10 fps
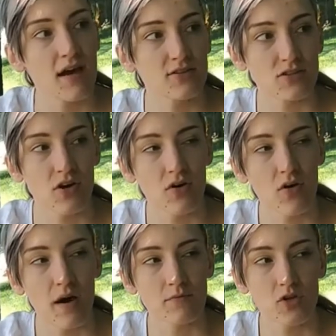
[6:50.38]
And
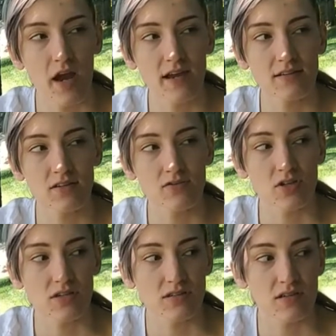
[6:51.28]
so I'm trying to
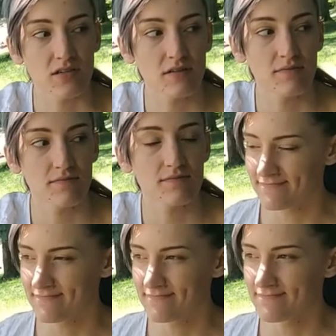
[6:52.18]
just
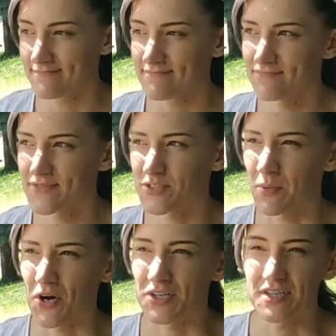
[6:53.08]

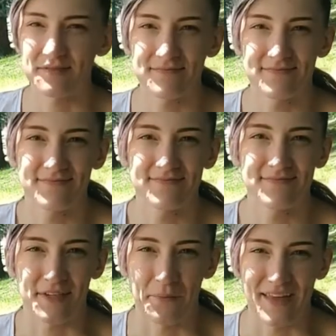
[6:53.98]
spark
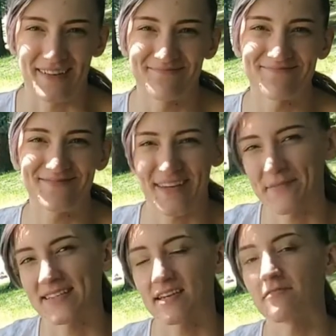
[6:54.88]
something in
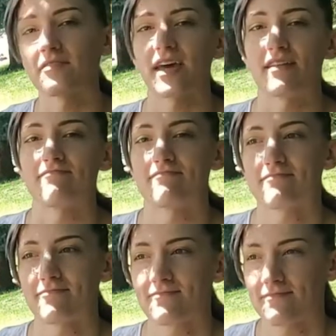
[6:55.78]
myself again.
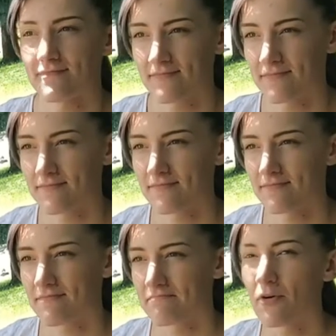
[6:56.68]

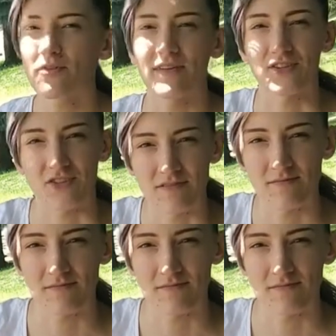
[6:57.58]
Motivation.